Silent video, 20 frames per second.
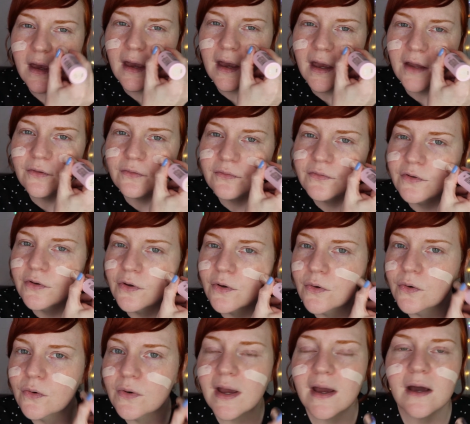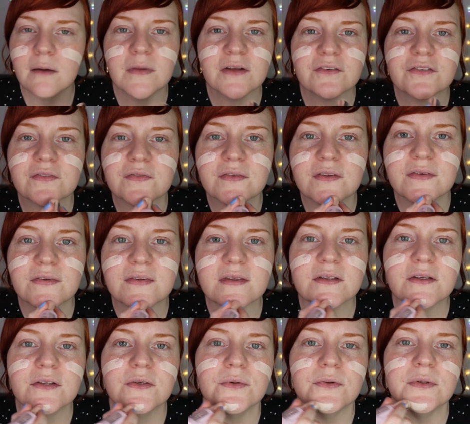I don't know how much of this
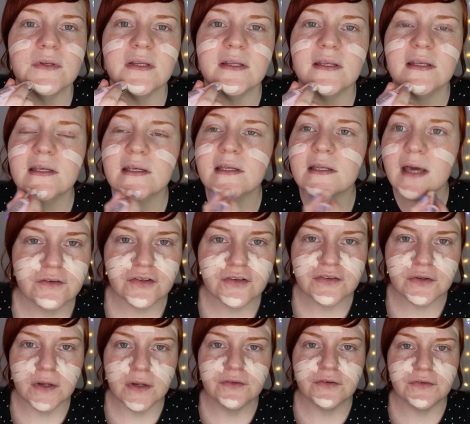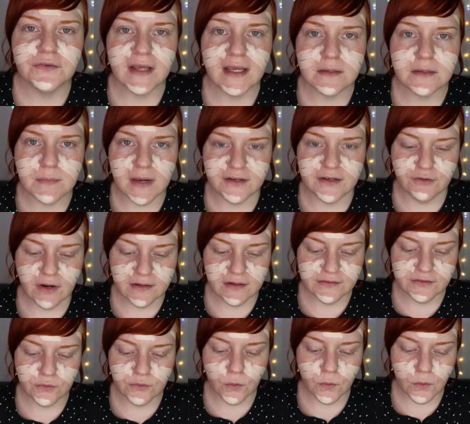you need. Just going to take my
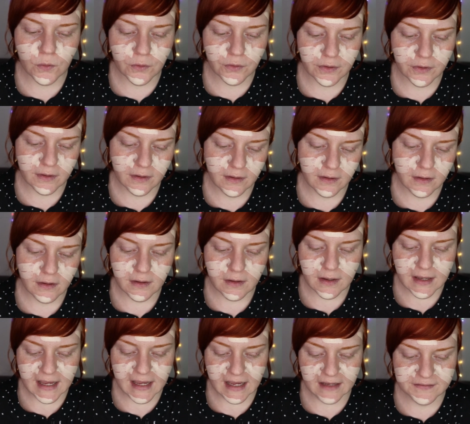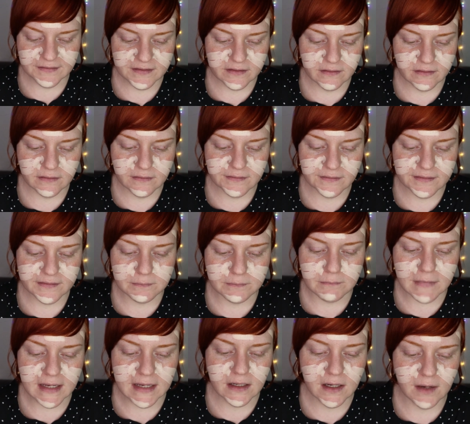drugstore Essence
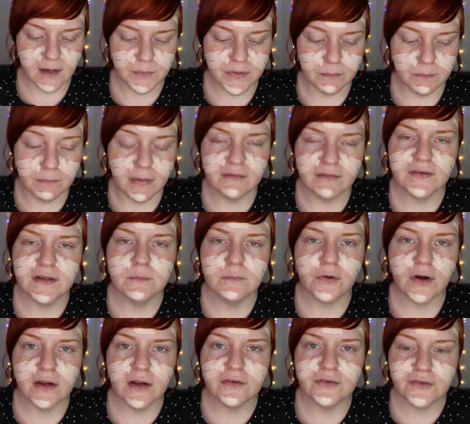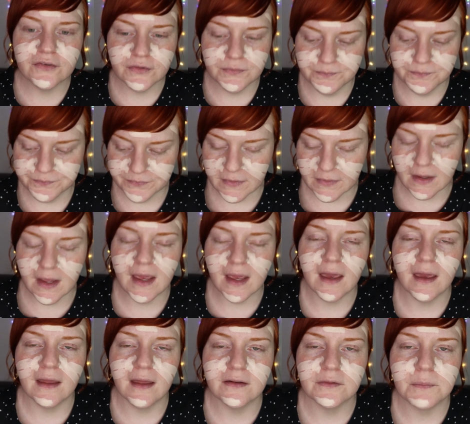makeup buffing brush
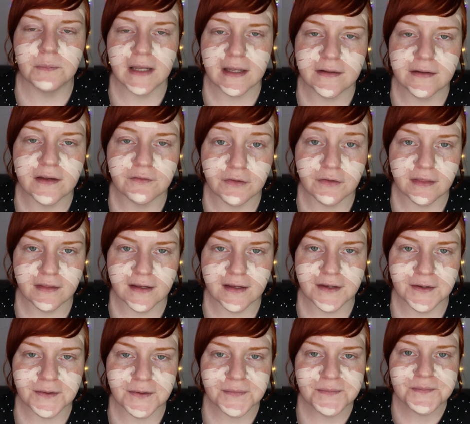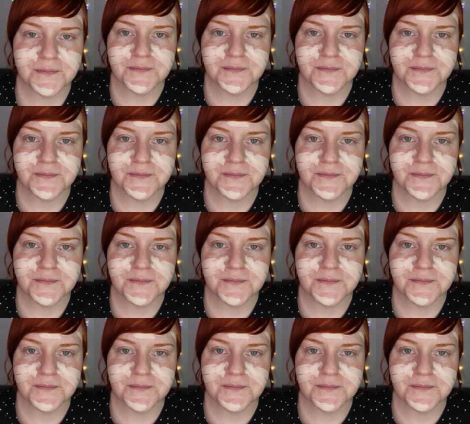and blend everything in.